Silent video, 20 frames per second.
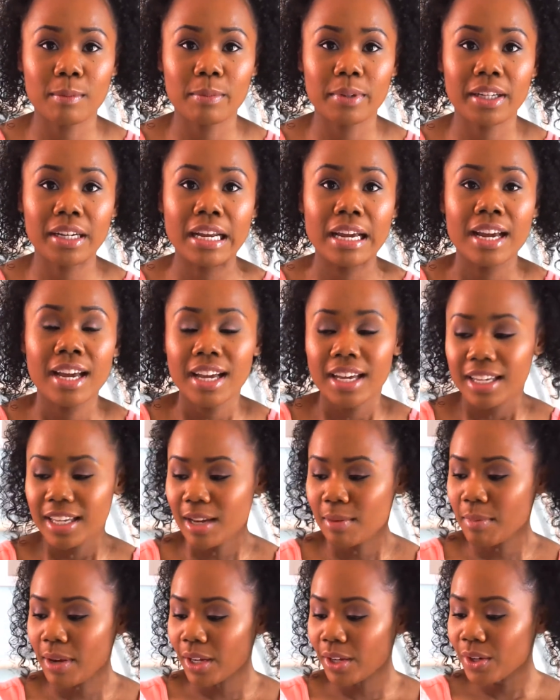But yeah,
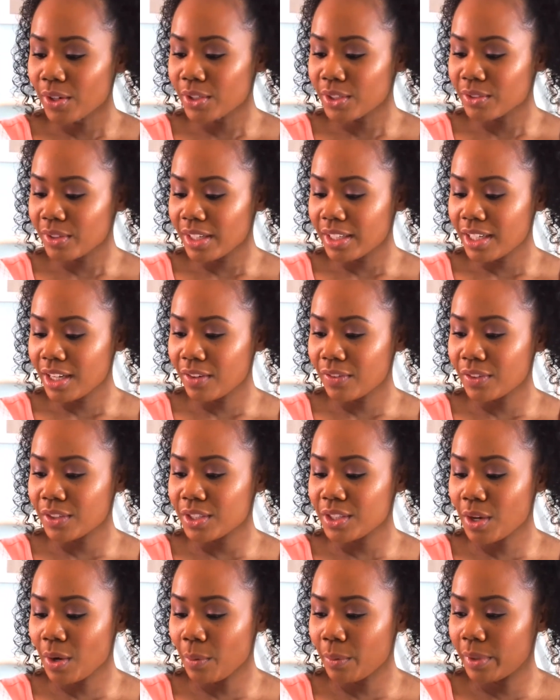my goals right now for
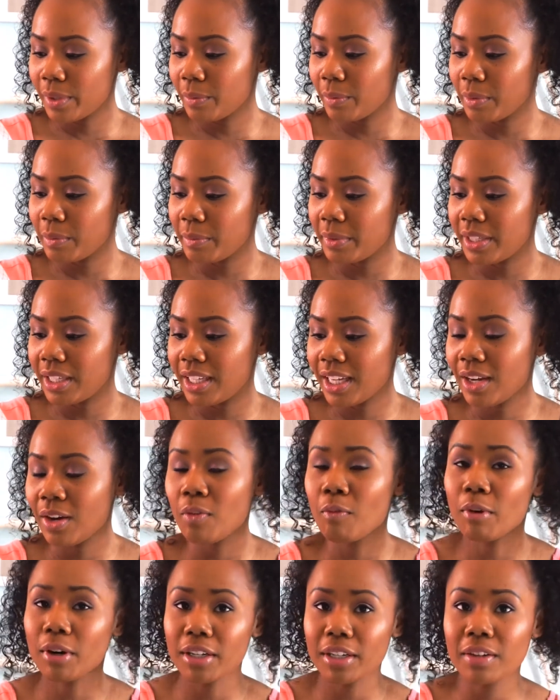sewing would be
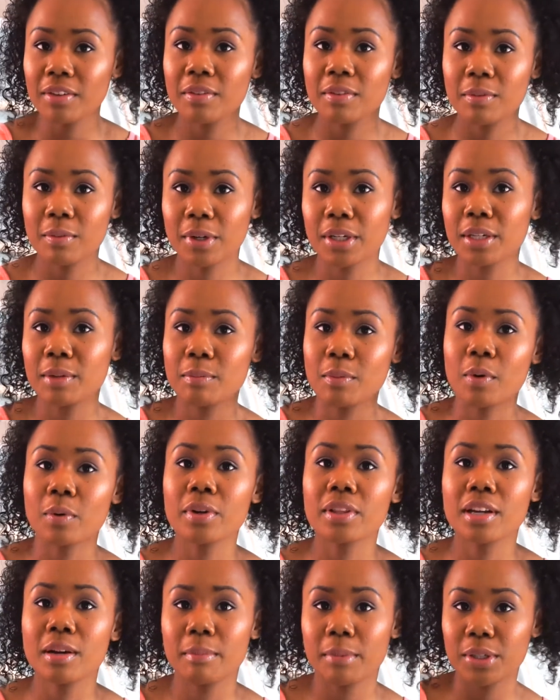working more
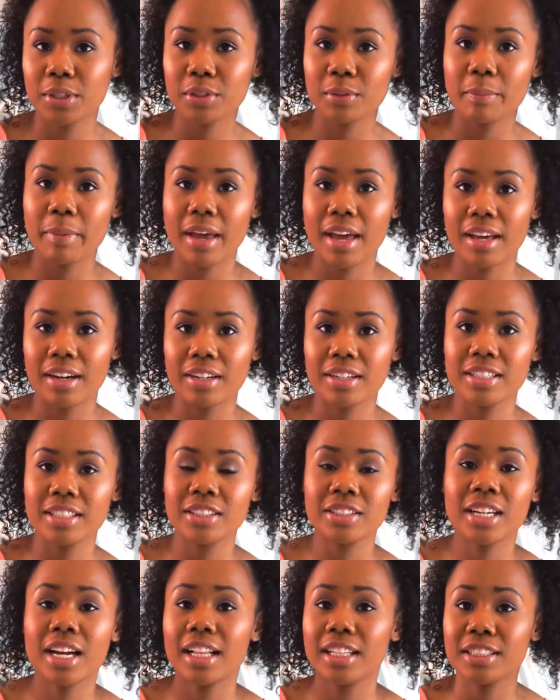with commercial patterns,
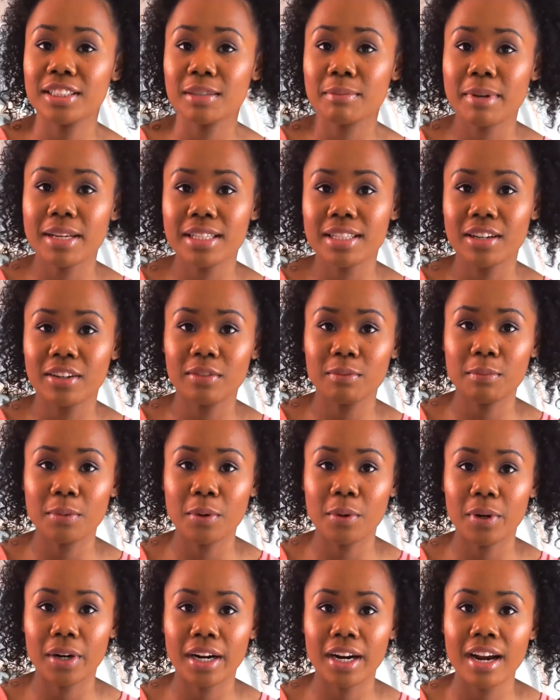challenging myself
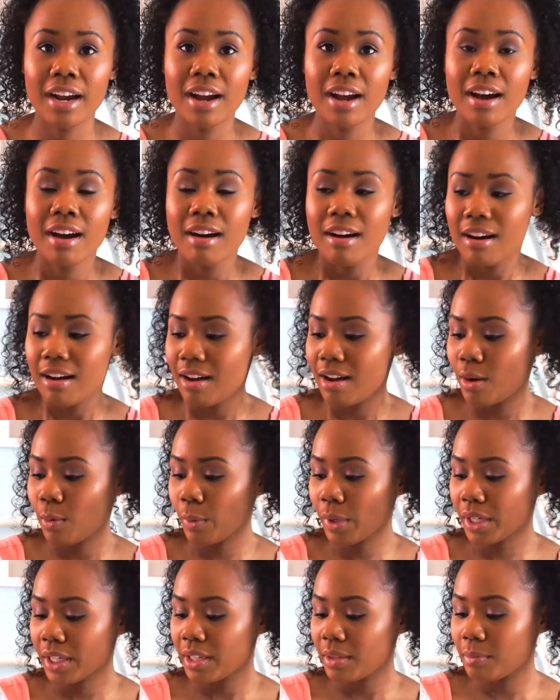more,
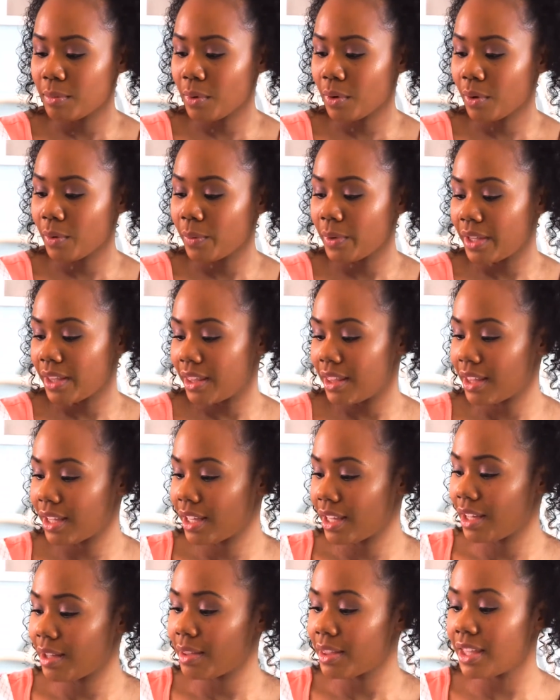working more with
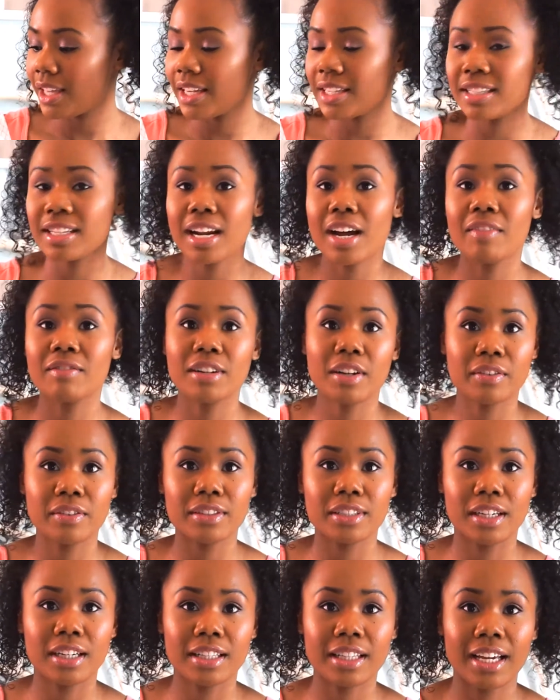things that I've never
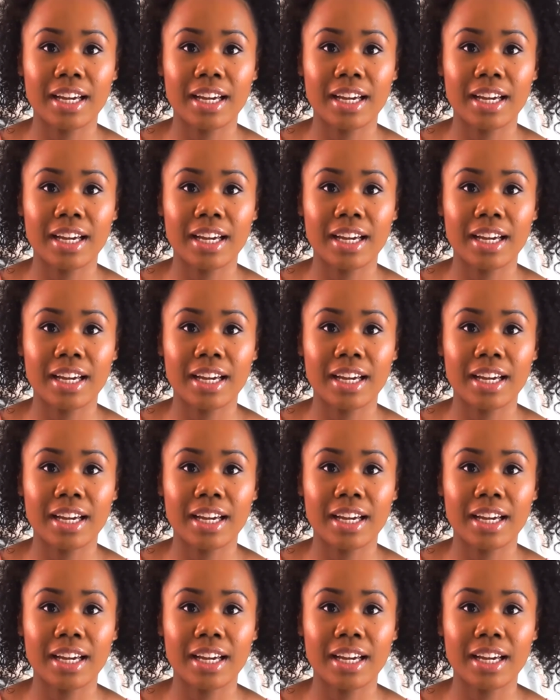done.